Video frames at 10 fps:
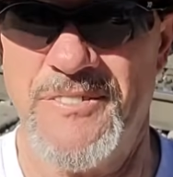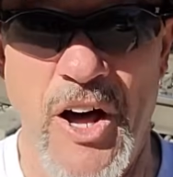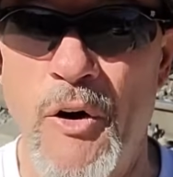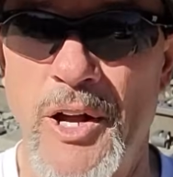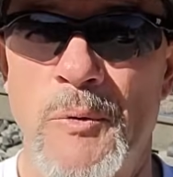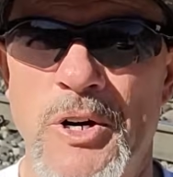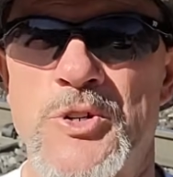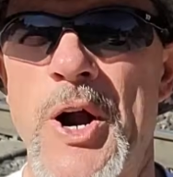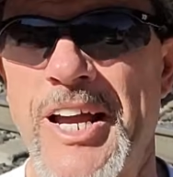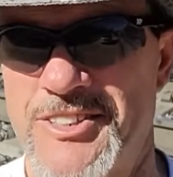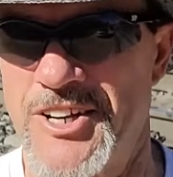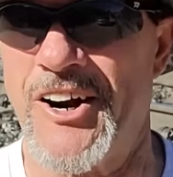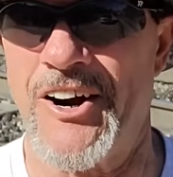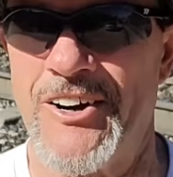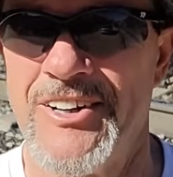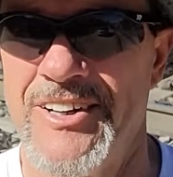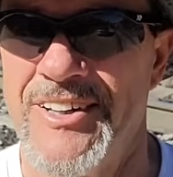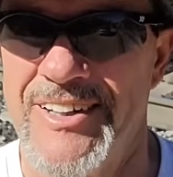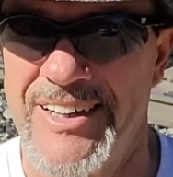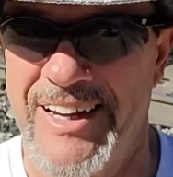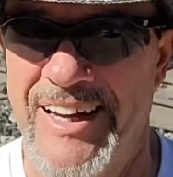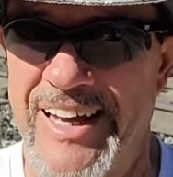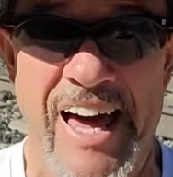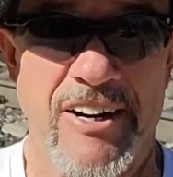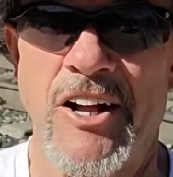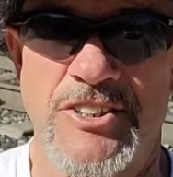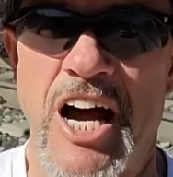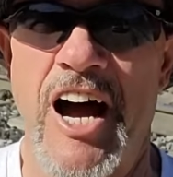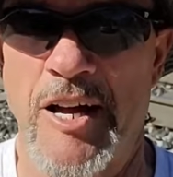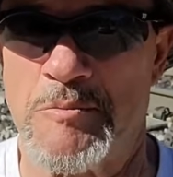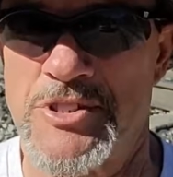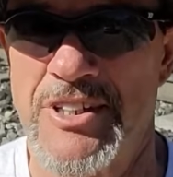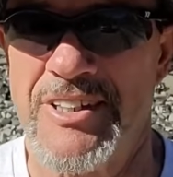knowing where trains are at all times.